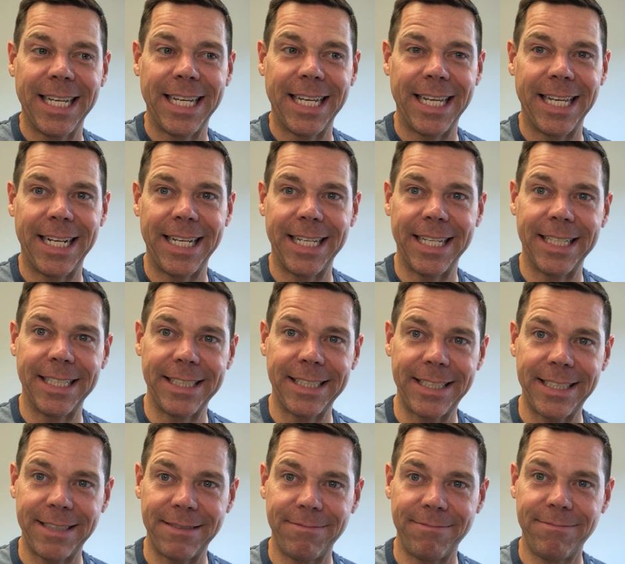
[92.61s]
It
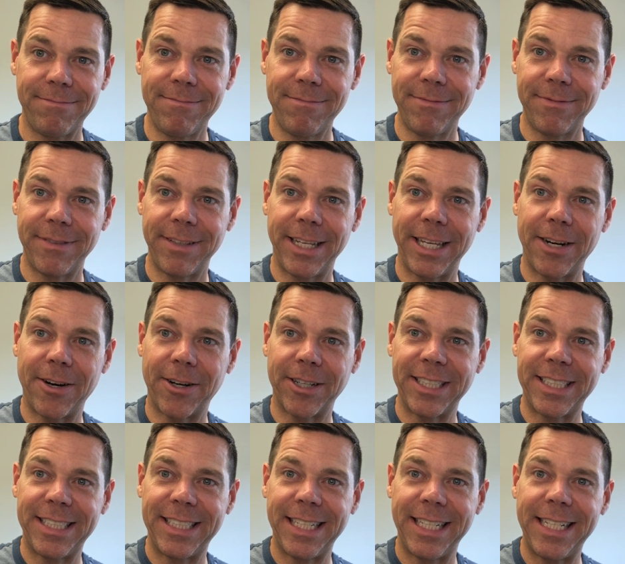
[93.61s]
is in our
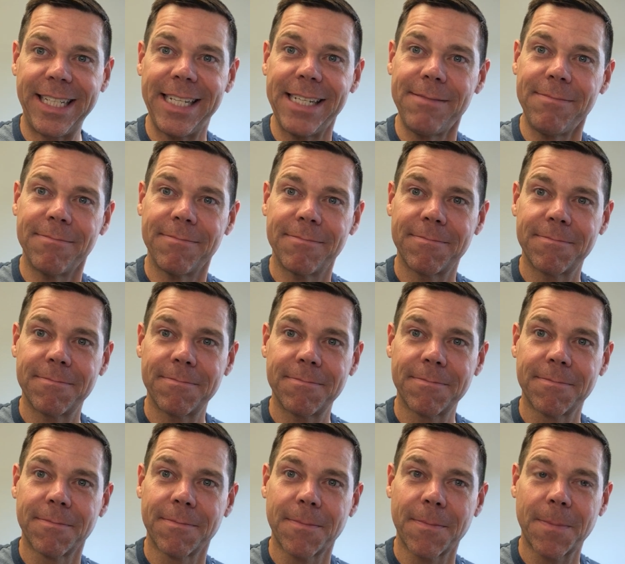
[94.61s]
city,
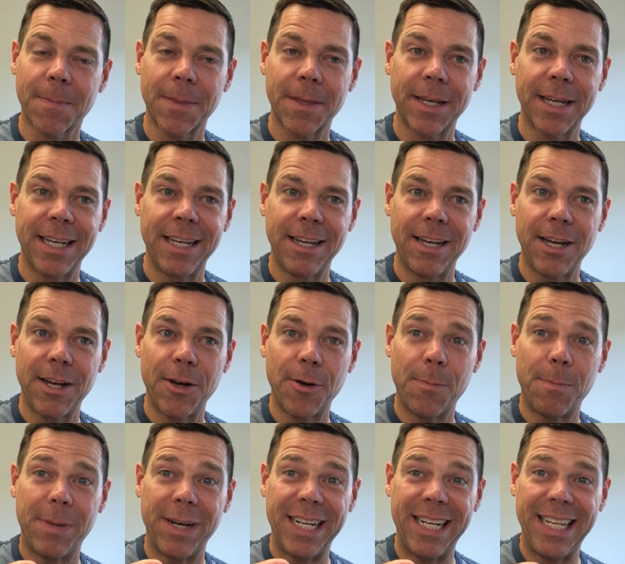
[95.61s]

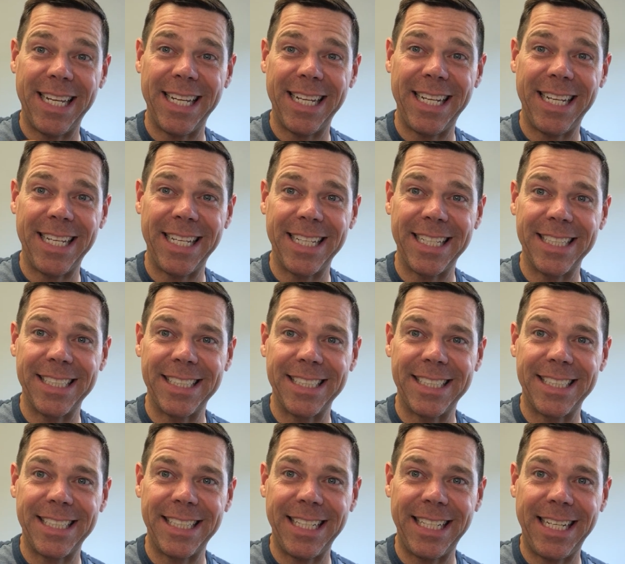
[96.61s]
but it
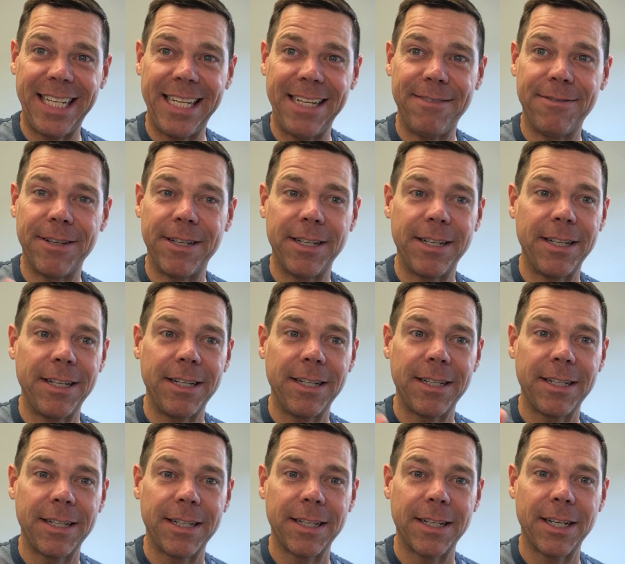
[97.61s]
is even
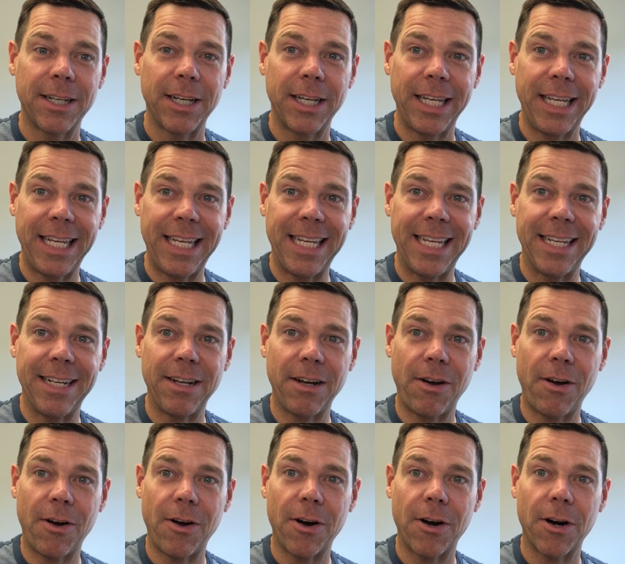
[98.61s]
in
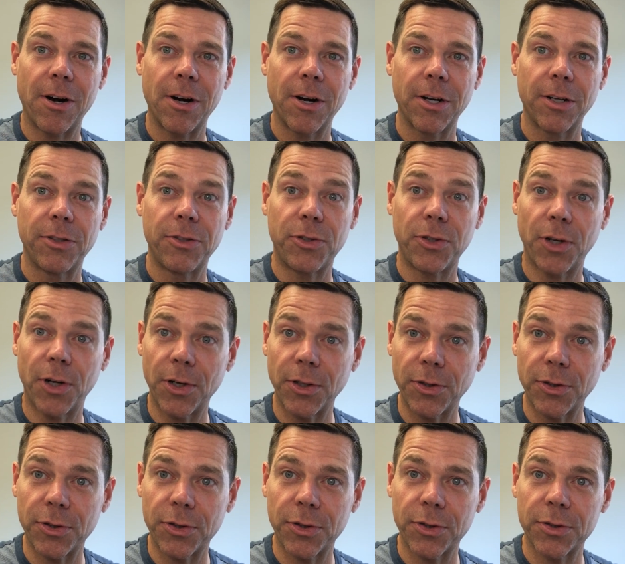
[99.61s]
our
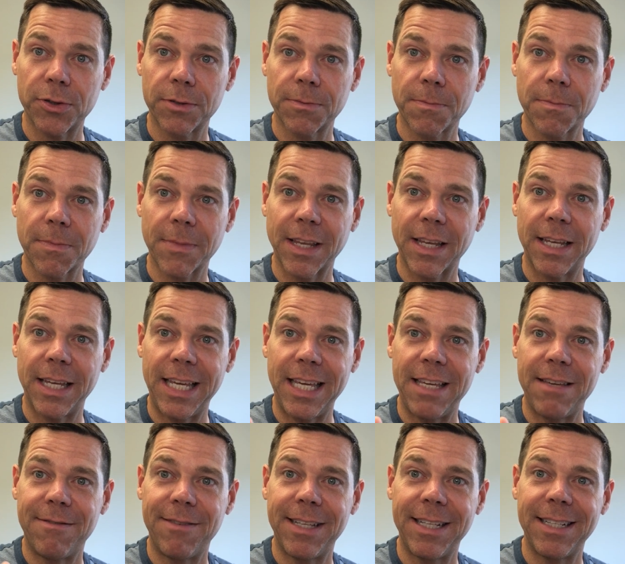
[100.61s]
church,
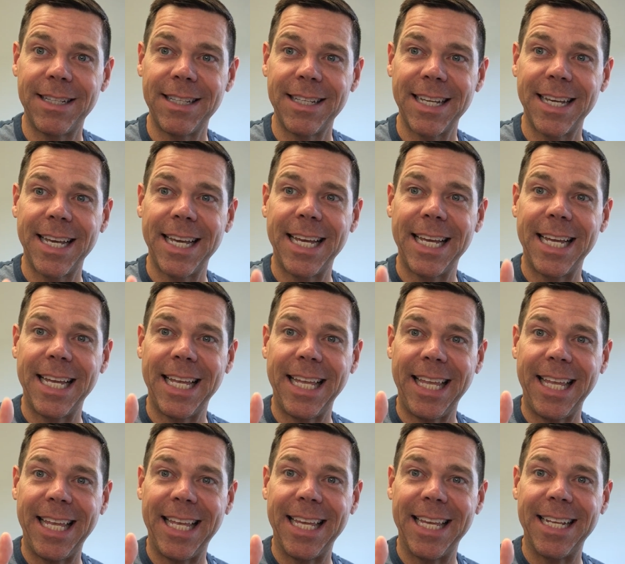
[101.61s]
even
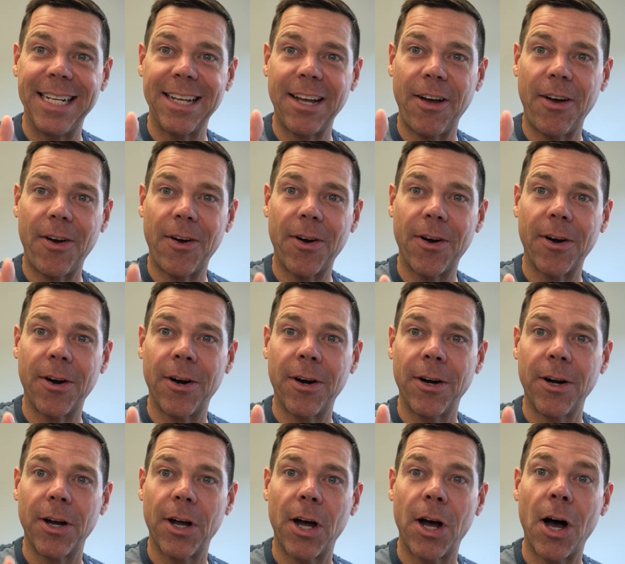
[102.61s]
in
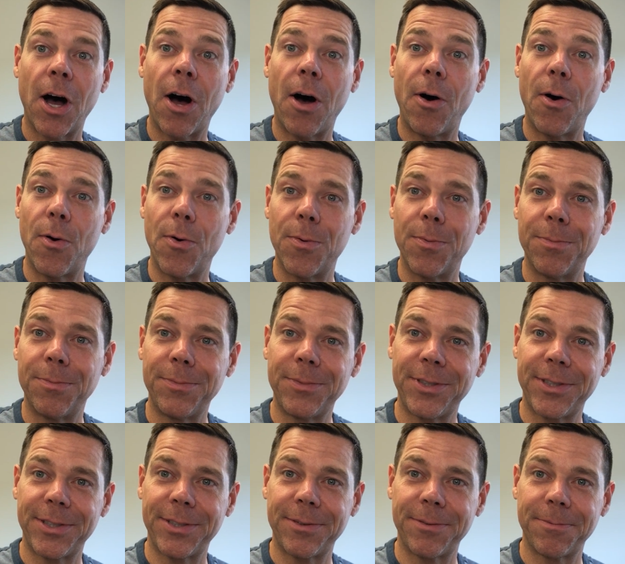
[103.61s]
our
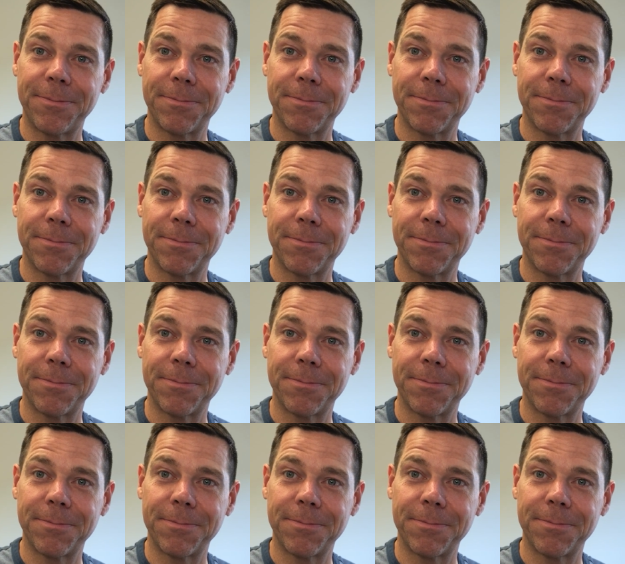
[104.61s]
homes.